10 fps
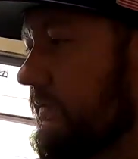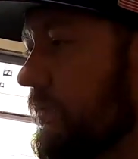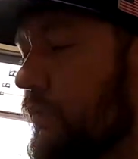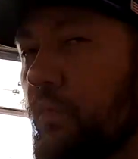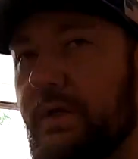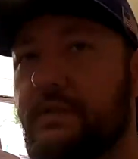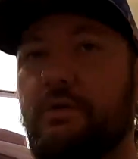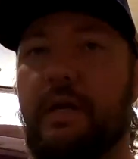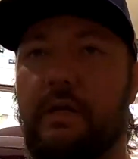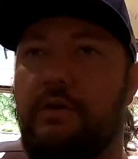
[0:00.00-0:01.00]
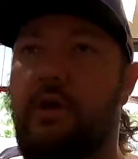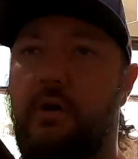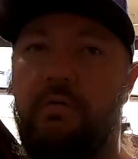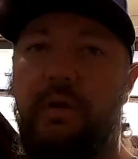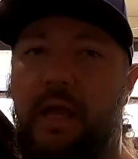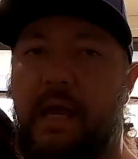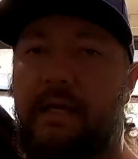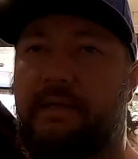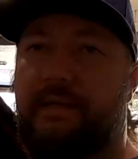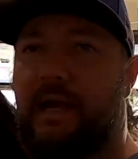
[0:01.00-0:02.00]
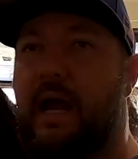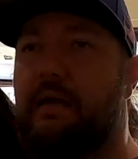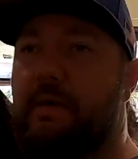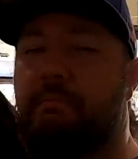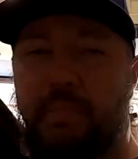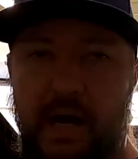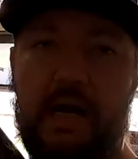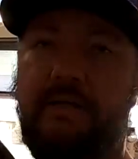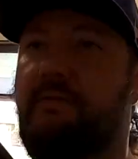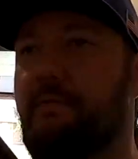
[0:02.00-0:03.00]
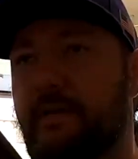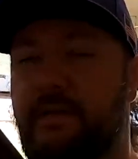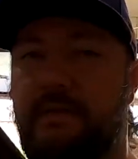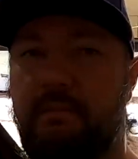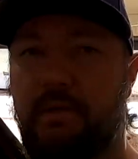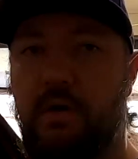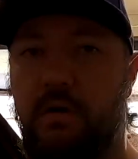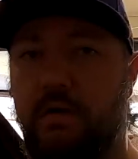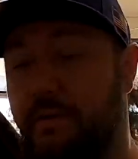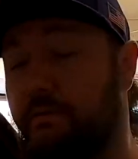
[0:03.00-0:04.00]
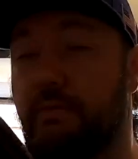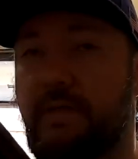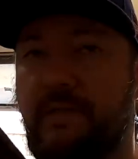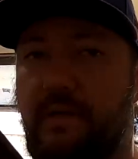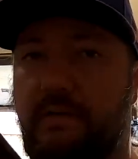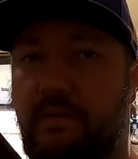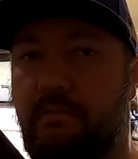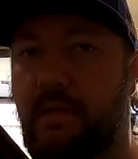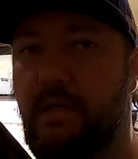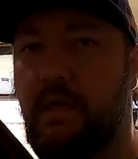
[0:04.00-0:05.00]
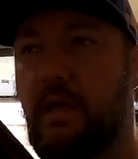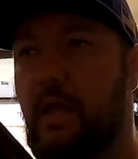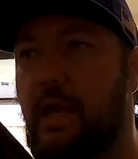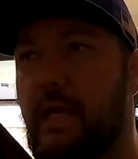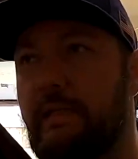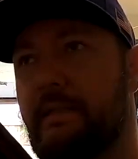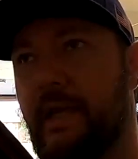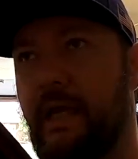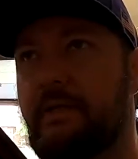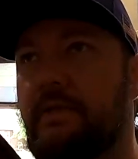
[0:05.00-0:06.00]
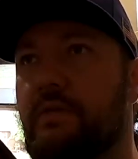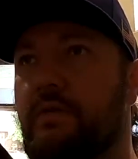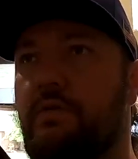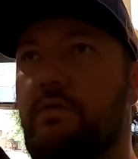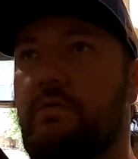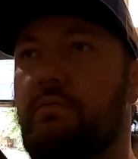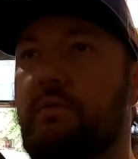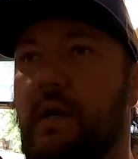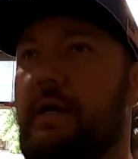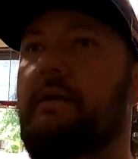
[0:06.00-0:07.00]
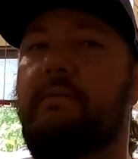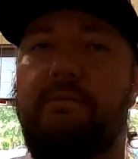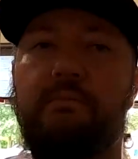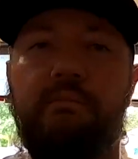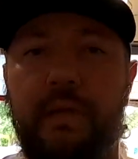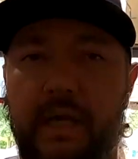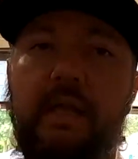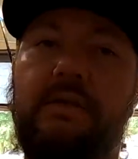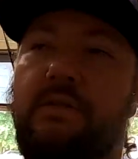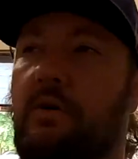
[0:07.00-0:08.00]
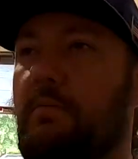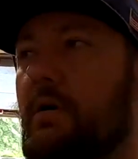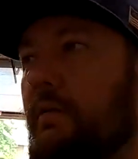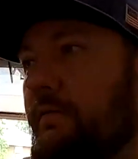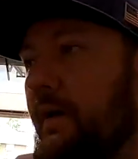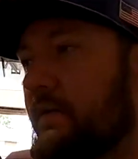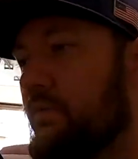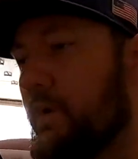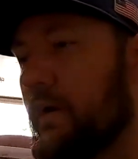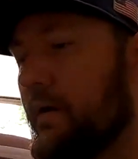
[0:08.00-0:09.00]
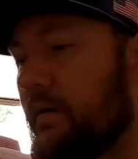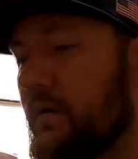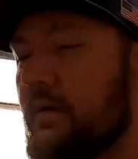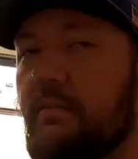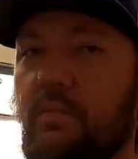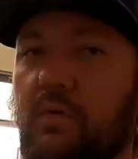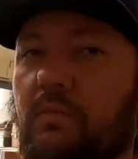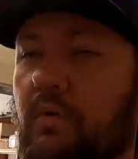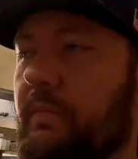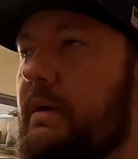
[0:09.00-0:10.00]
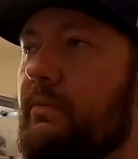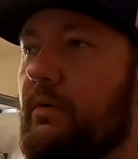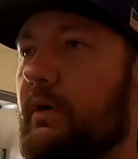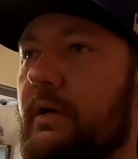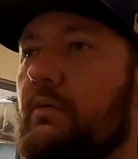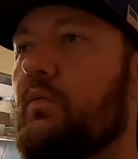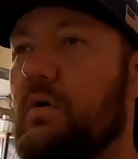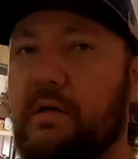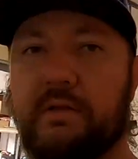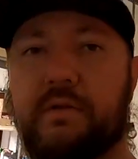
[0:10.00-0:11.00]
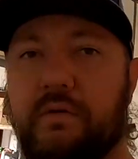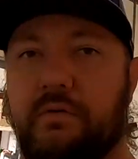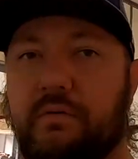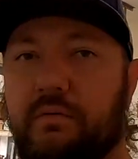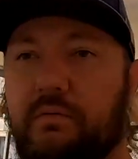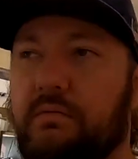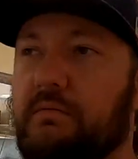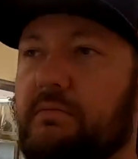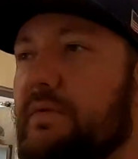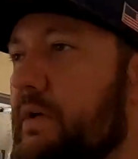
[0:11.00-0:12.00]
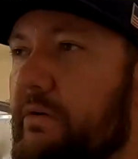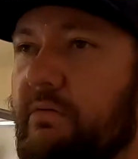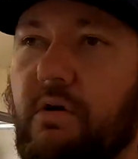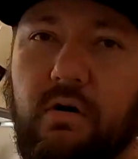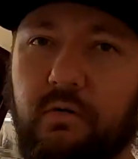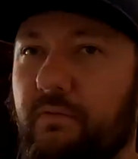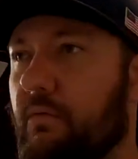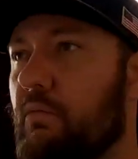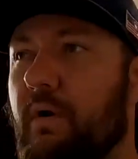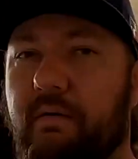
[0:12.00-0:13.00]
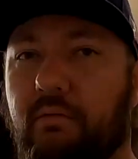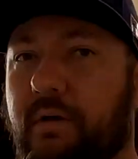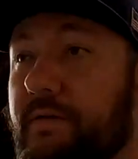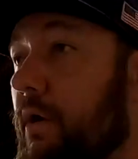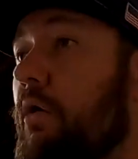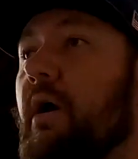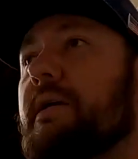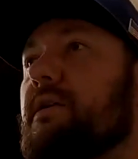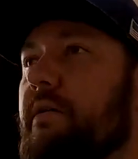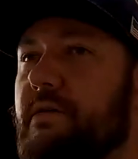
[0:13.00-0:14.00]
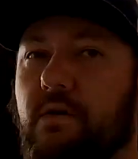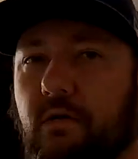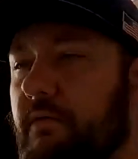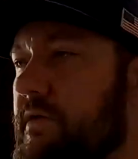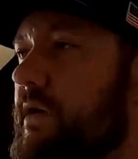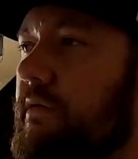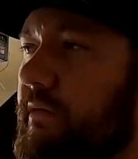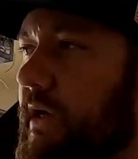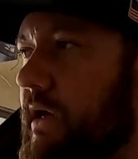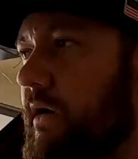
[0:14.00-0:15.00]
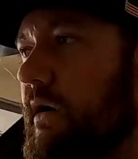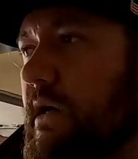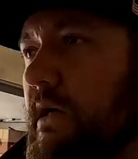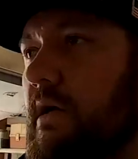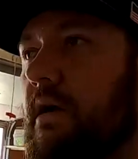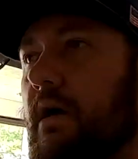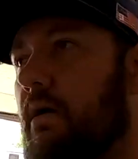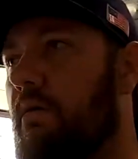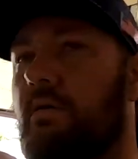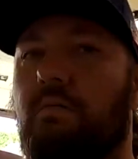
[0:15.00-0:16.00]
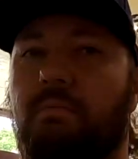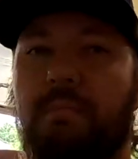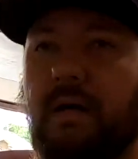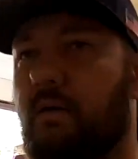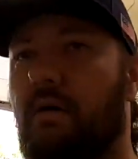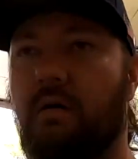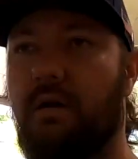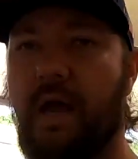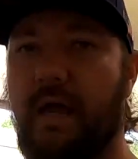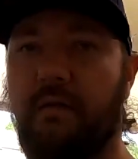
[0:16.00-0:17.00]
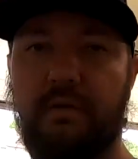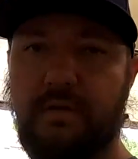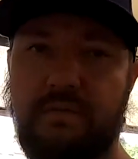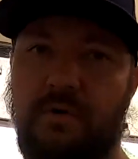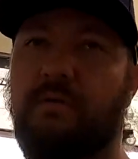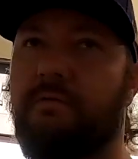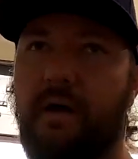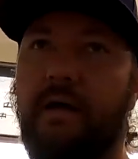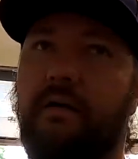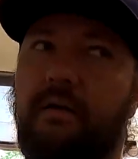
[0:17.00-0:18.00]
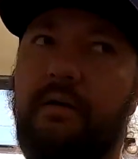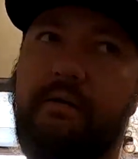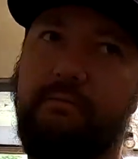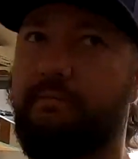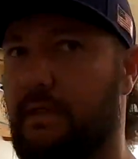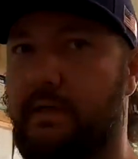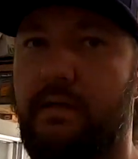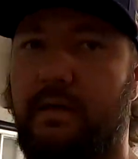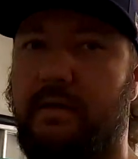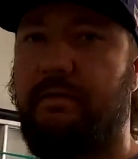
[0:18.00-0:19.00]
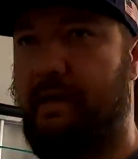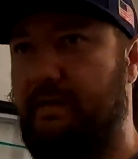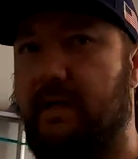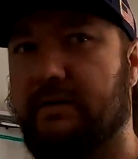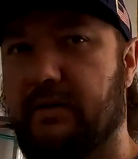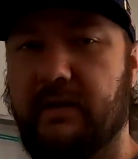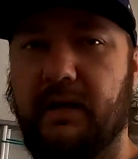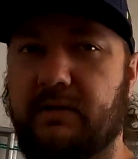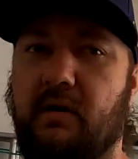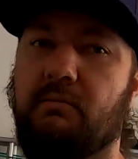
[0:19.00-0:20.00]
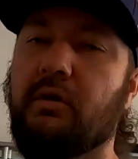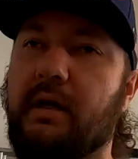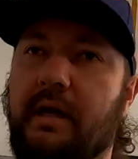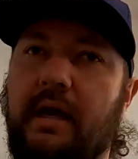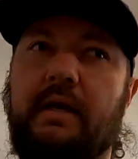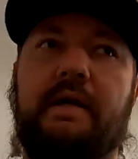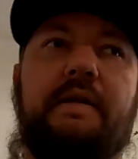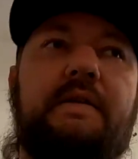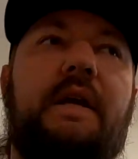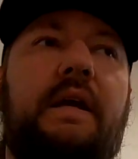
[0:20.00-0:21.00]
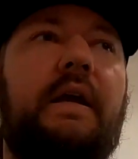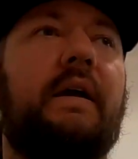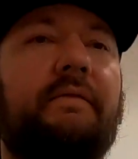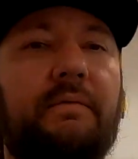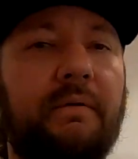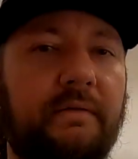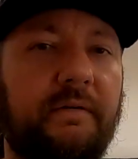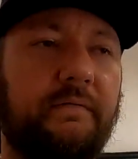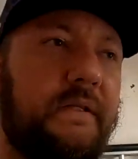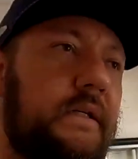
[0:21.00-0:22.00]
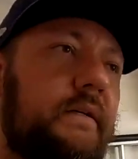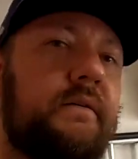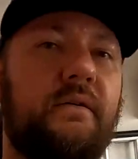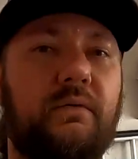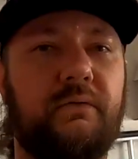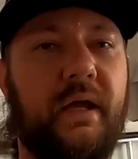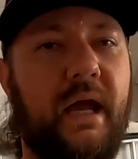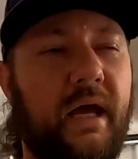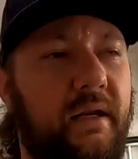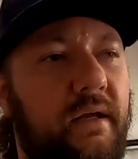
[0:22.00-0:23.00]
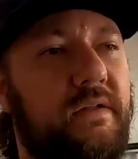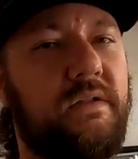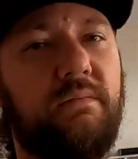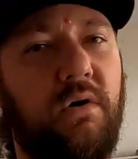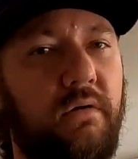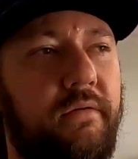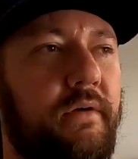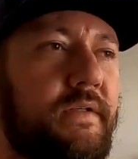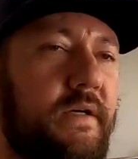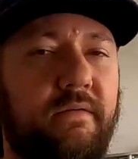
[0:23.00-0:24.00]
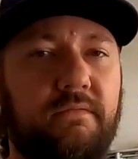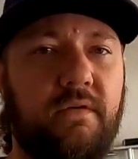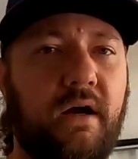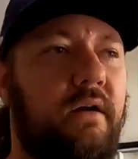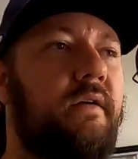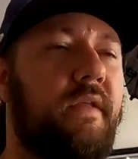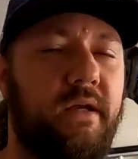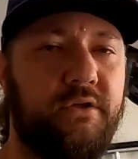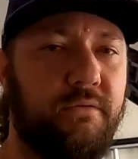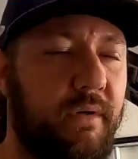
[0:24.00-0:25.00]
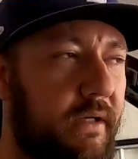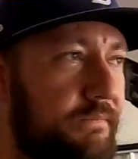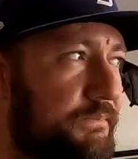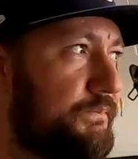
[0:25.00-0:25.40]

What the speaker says: of once you get known as a guy that buys and fixes up cars and resells them, it tends to kind of begin a snowball effect where more and more people are going to want to sell you cars for whatever reason. Oh, I saw this car for sale over here. Oh, my car had a small fire, and that's actually the next car I'm looking at is a F350 that had a small 30-second fire in the engine bay.